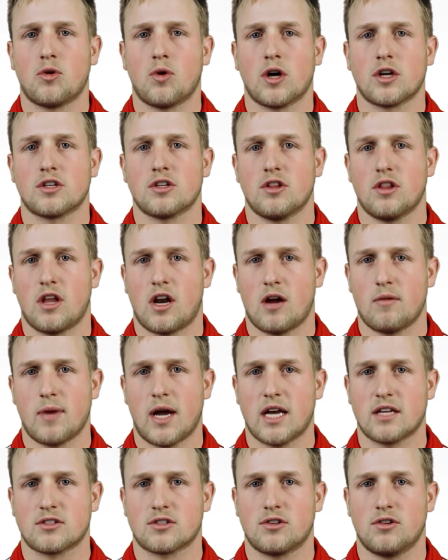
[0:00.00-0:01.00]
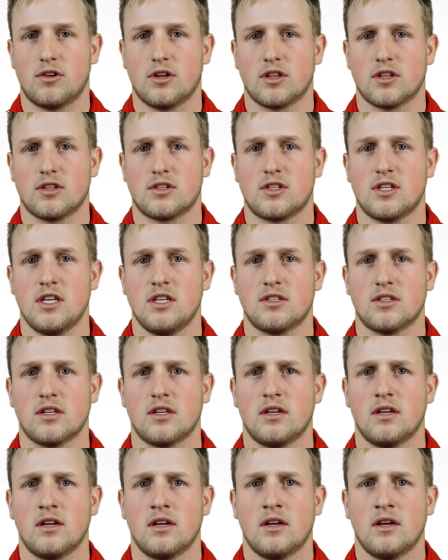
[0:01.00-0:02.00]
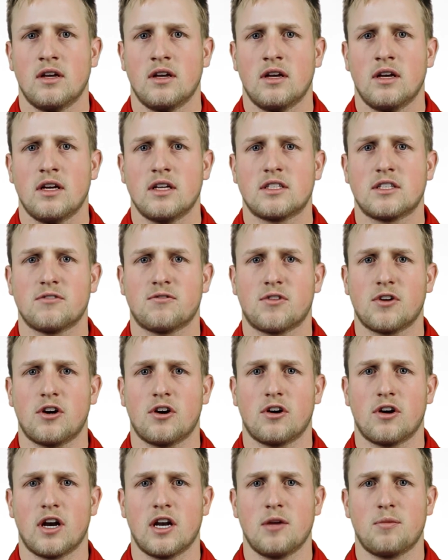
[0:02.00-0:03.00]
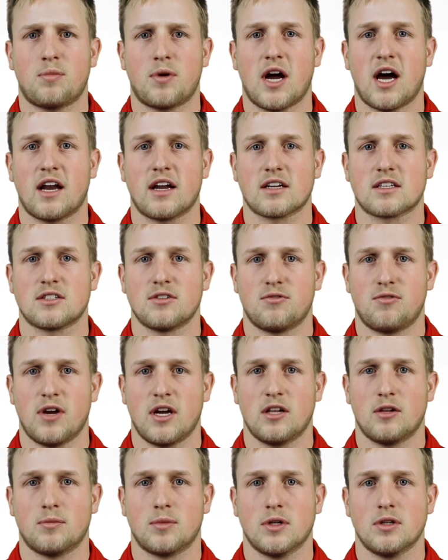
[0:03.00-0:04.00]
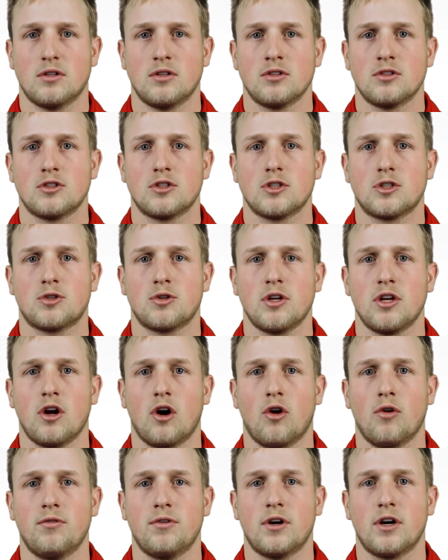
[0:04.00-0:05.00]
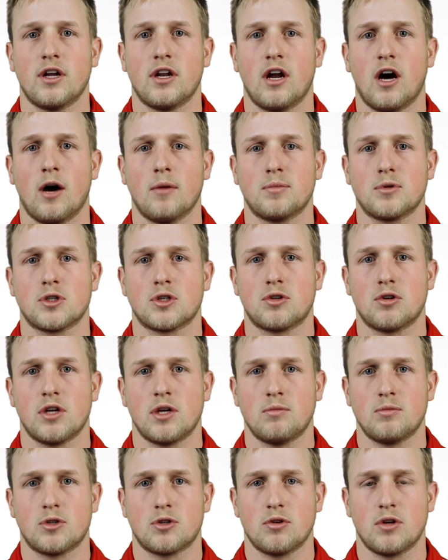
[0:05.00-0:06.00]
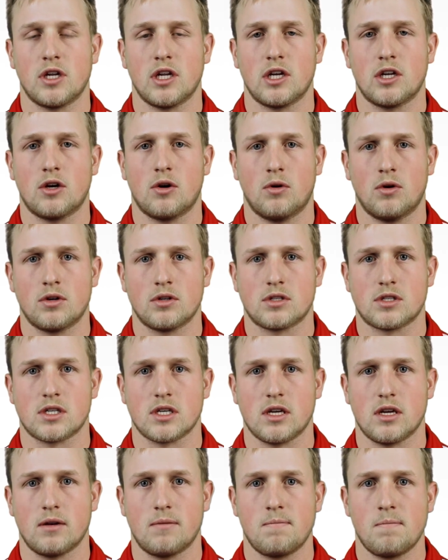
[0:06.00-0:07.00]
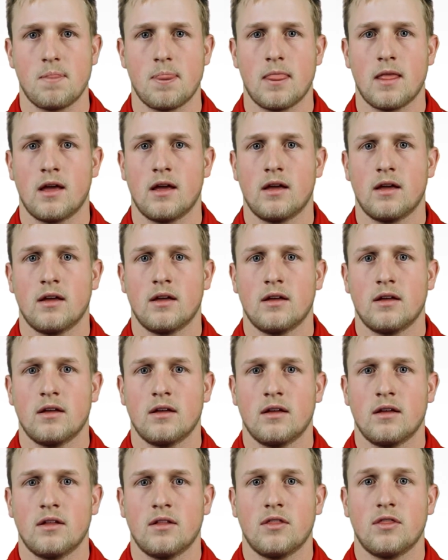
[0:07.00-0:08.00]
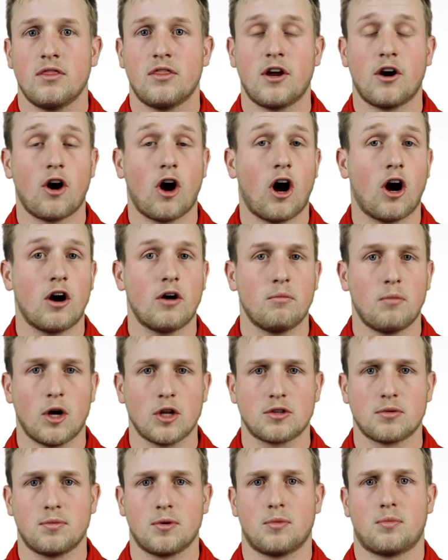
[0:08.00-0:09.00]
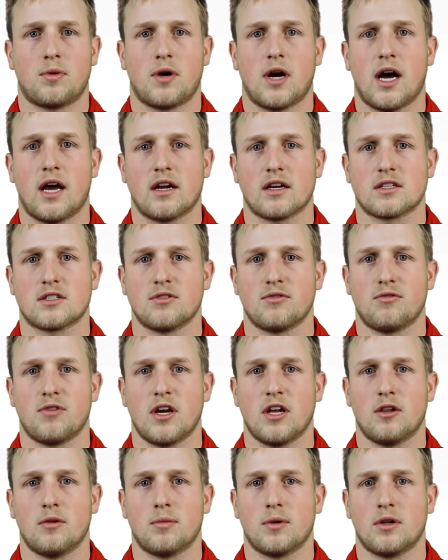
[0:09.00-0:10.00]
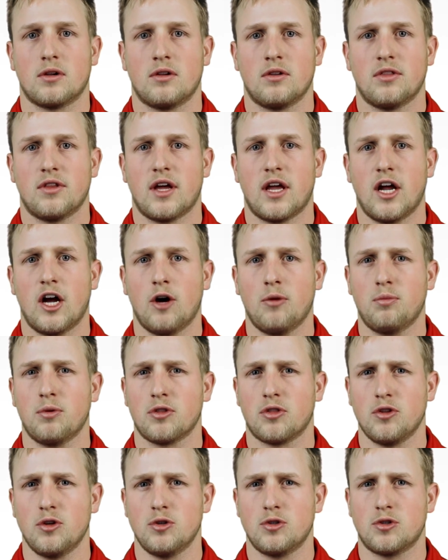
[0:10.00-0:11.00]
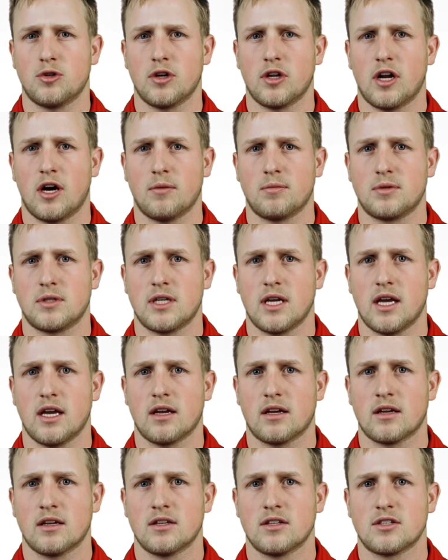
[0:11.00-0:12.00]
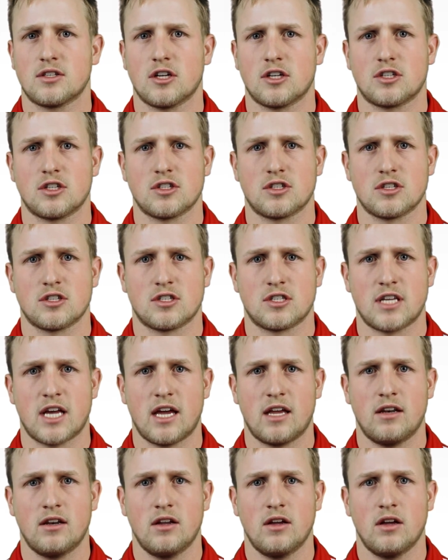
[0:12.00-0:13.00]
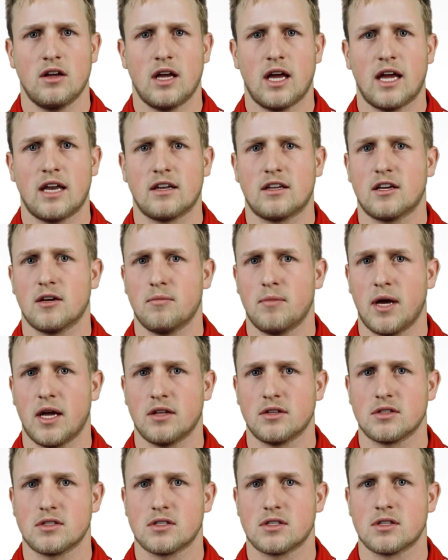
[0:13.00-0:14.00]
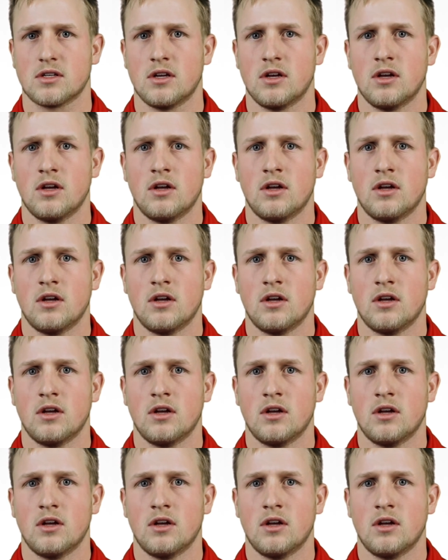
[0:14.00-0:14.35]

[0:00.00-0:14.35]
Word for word: question that I'm asked during the season is if there are any products available to treat over and upstream treated corn seed. There are multiple products available that help with nutrient uptake, such as Ascend and Commence.